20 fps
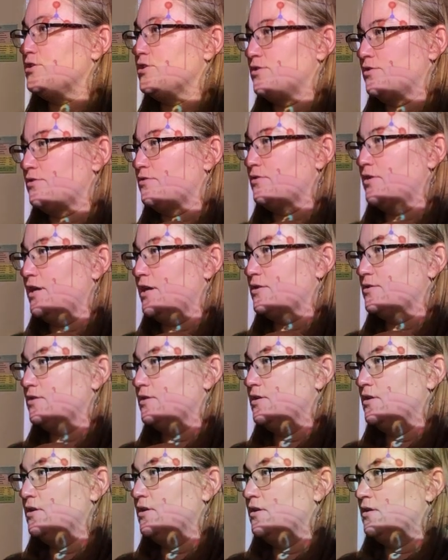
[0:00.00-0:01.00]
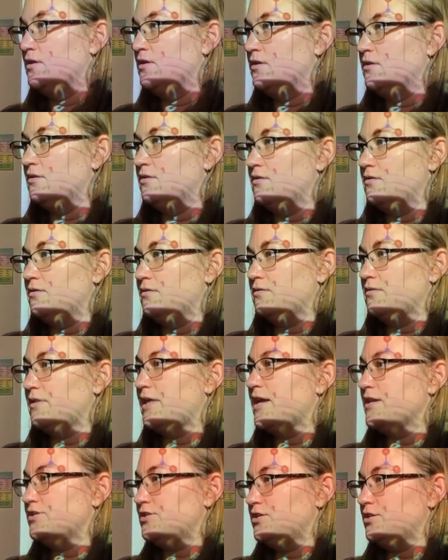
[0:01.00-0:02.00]
year, correct?
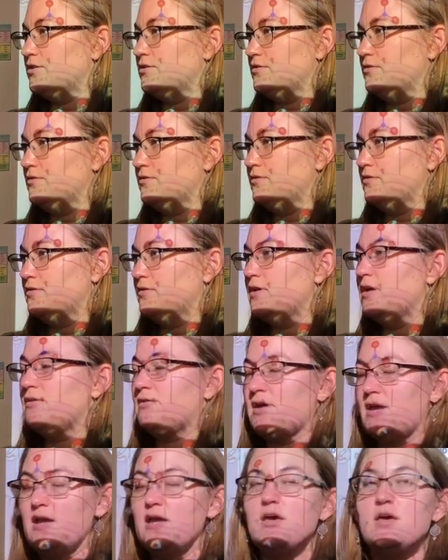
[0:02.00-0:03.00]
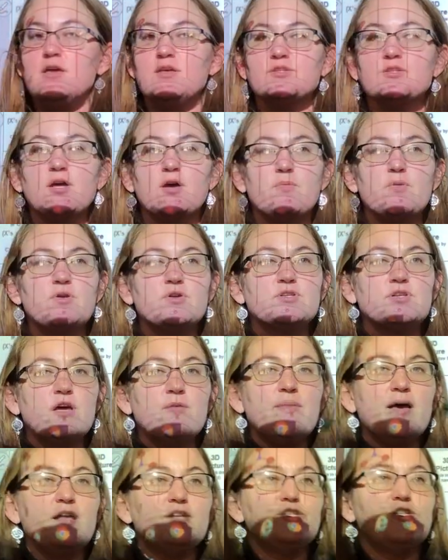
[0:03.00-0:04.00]
Last year? Okay. So when you're
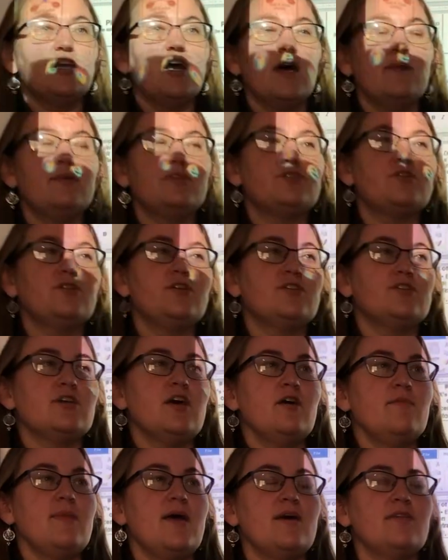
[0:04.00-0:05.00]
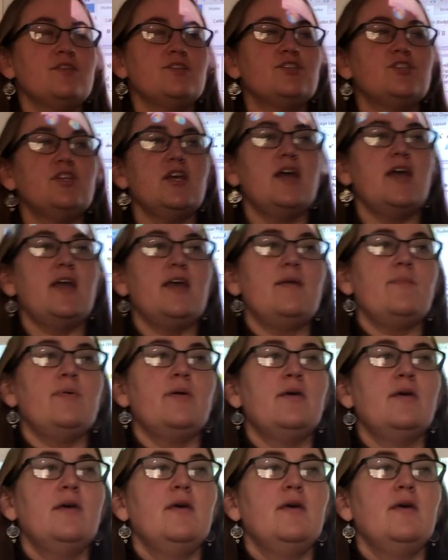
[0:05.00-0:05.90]
talking about geometry, you're talking about the shape.